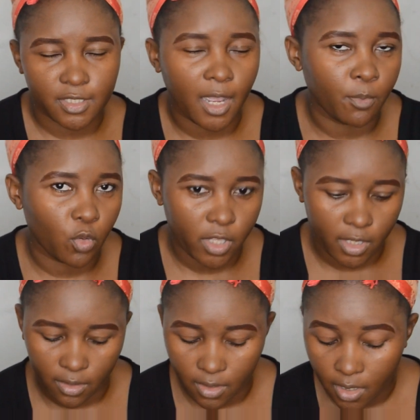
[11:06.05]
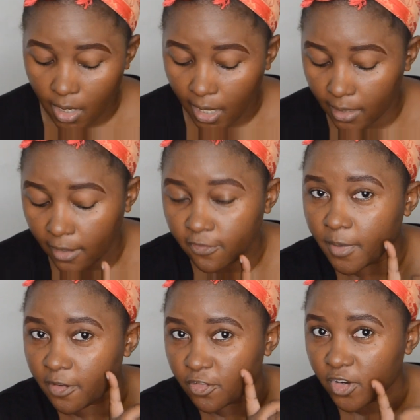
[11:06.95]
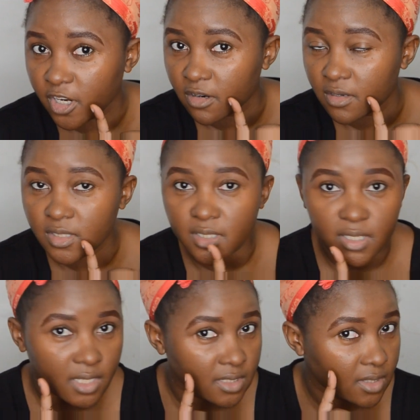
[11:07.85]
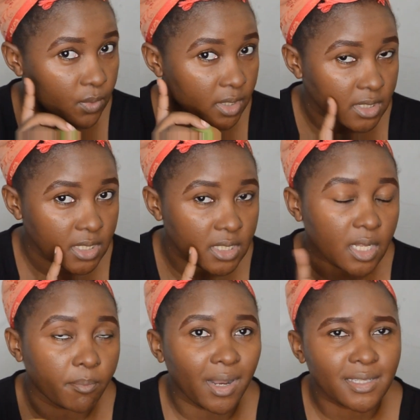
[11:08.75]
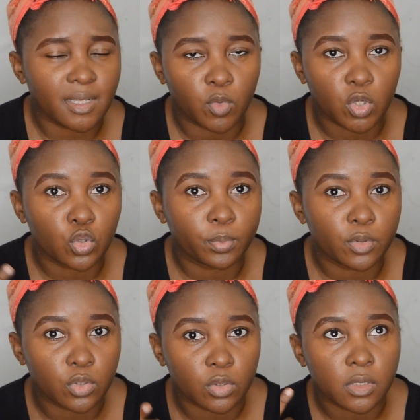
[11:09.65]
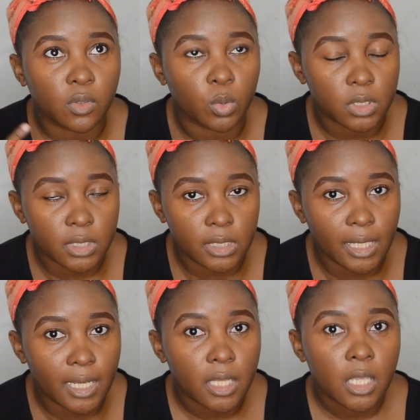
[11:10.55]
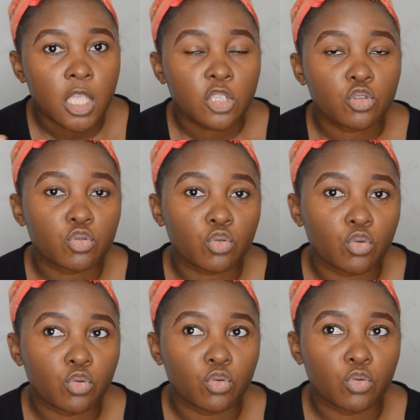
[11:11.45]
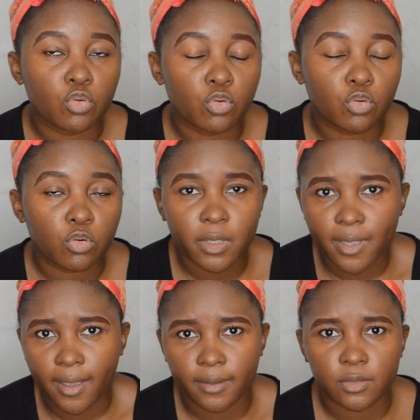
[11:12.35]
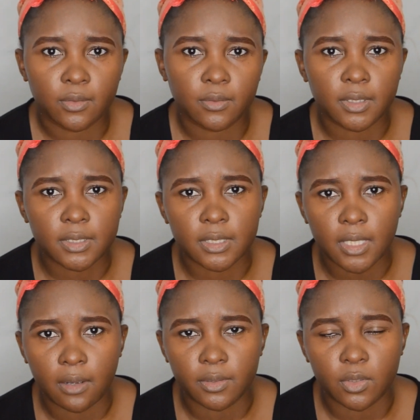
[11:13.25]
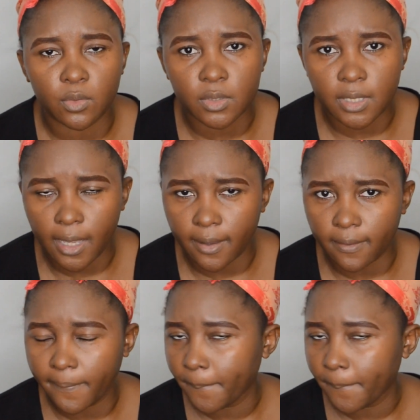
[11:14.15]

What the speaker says: I'm okay. I love my freckles as the way it is, and plus I'm going to put on concealer. So yeah, so this is how it looks like.